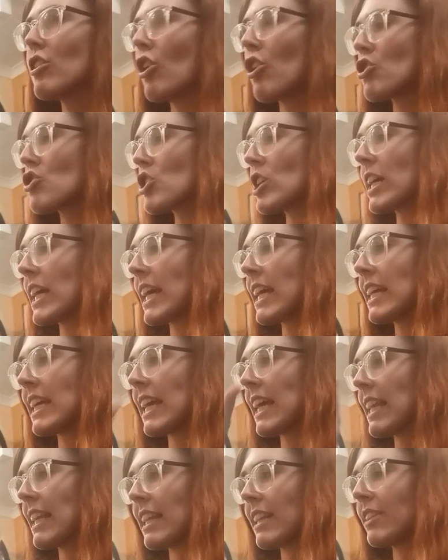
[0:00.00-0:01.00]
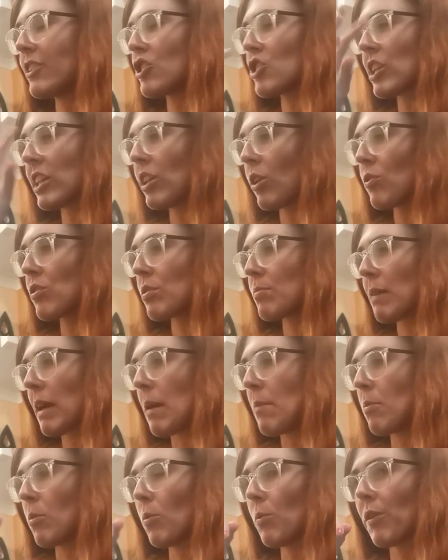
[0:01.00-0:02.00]
logic in killing shitloads of
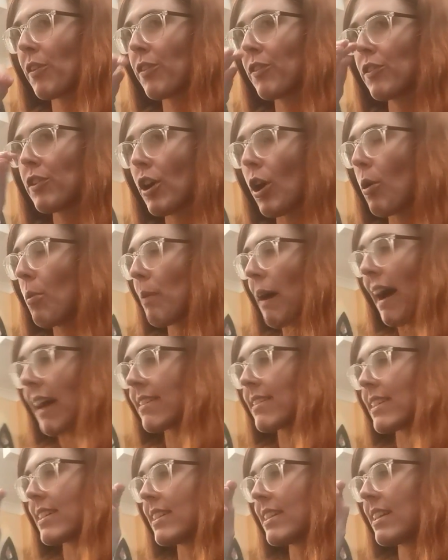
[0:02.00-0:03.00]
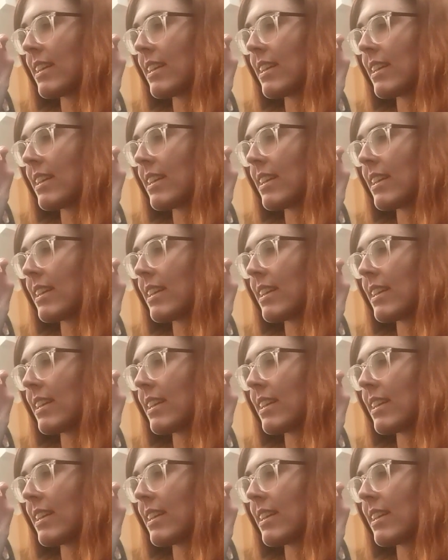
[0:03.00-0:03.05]
people with no pattern.